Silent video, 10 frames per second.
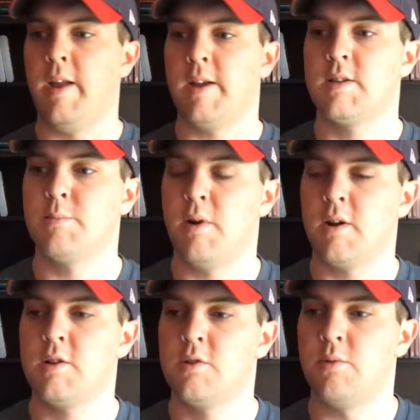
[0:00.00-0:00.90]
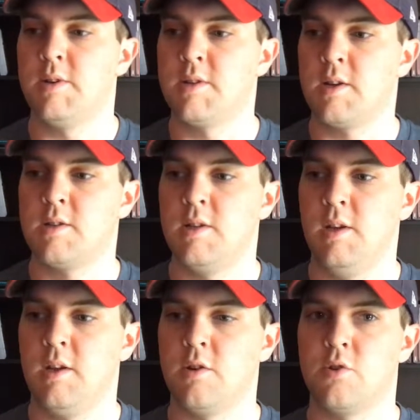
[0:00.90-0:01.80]
the Xbox
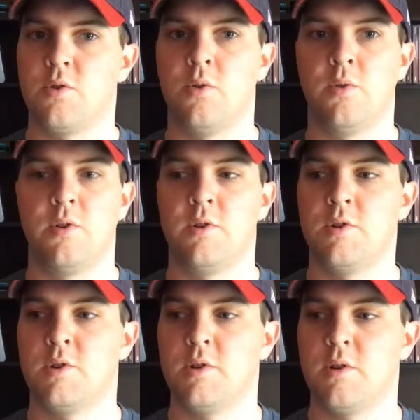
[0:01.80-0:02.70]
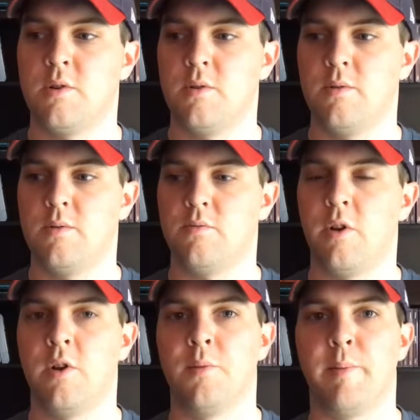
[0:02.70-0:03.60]
360 controllers
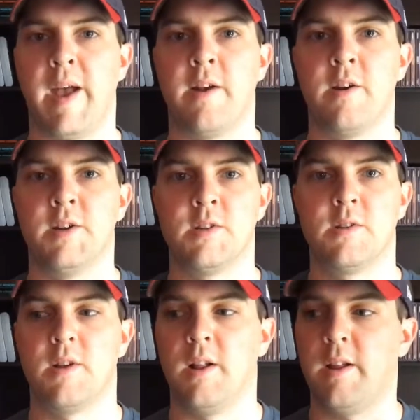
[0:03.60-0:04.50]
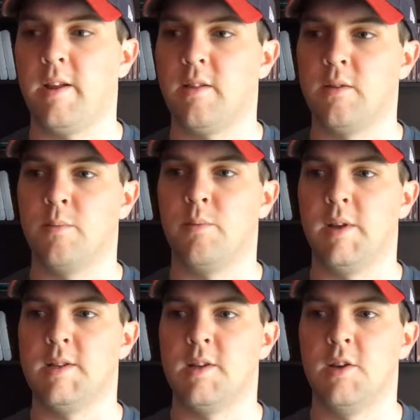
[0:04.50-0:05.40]
run on batteries. I like the
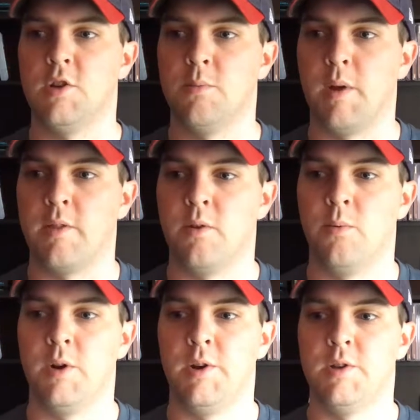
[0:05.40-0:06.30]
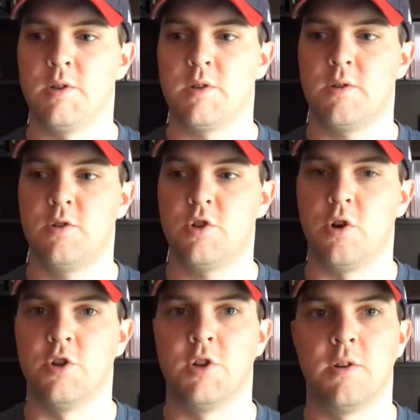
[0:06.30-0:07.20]
PlayStation method where you just
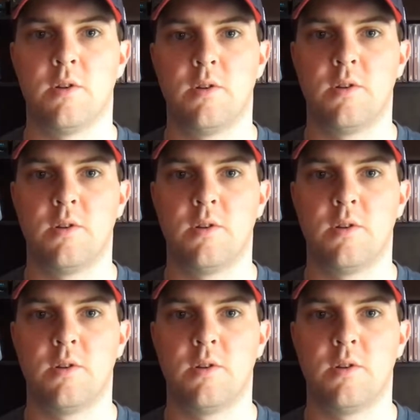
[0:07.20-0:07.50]
charge it.